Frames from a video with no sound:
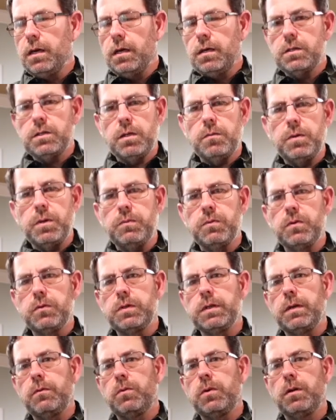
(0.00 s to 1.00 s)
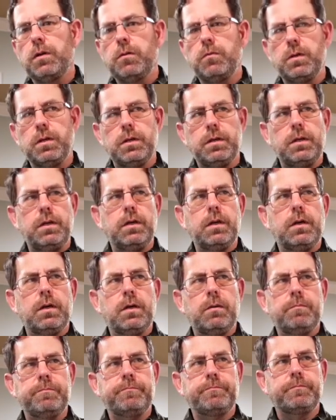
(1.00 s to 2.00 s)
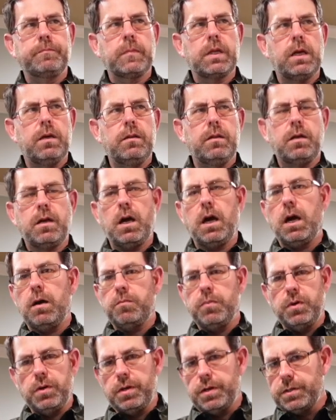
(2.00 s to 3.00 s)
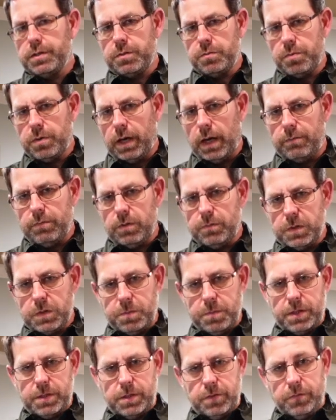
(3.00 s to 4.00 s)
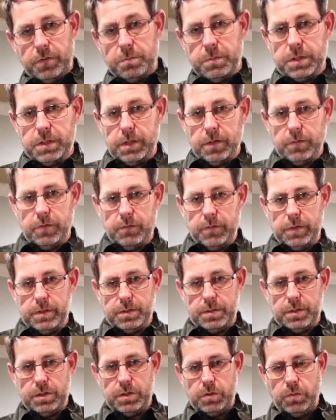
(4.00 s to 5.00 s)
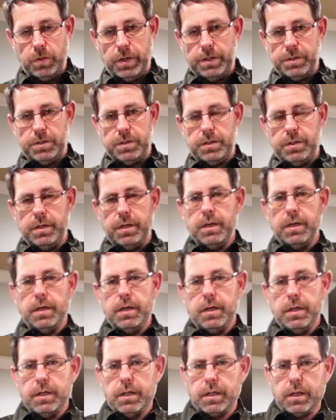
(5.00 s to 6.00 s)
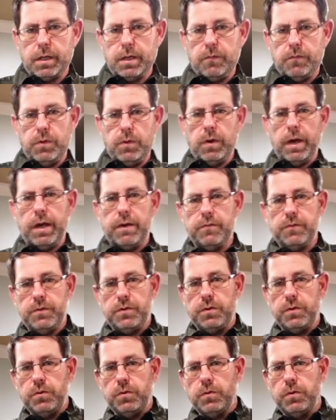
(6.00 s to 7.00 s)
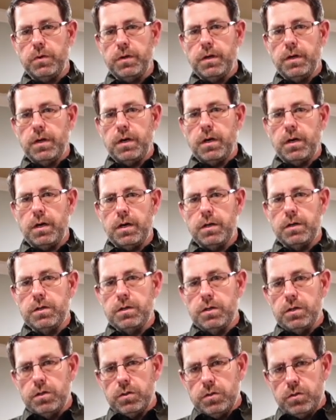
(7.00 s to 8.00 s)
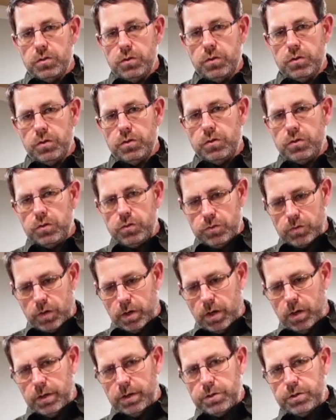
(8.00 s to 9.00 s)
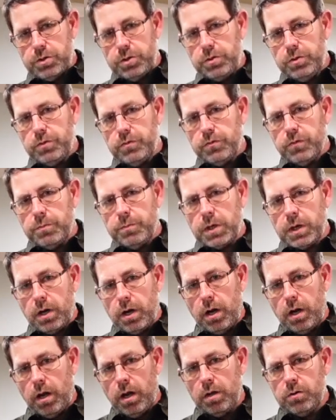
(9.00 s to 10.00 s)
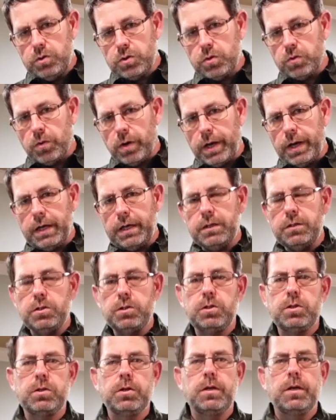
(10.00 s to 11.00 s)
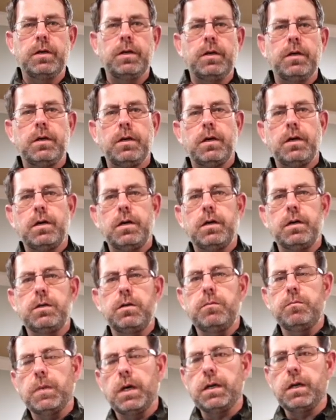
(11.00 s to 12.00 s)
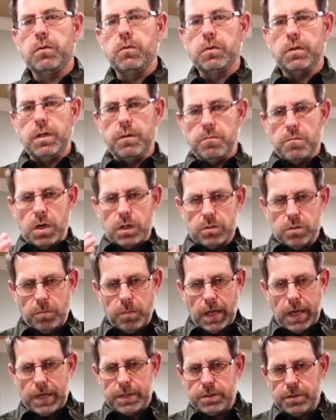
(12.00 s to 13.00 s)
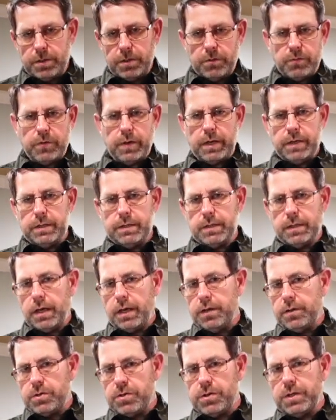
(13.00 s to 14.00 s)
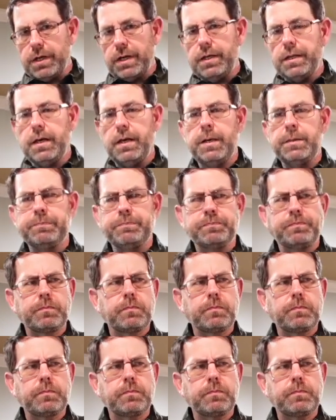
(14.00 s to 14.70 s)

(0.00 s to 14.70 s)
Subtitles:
Some people have said, well, the comp on it is a problem, especially from a self-defense situation. Like if you have to draw and shoot from a close range, you might not want that muzzle blast in your face. I understand that.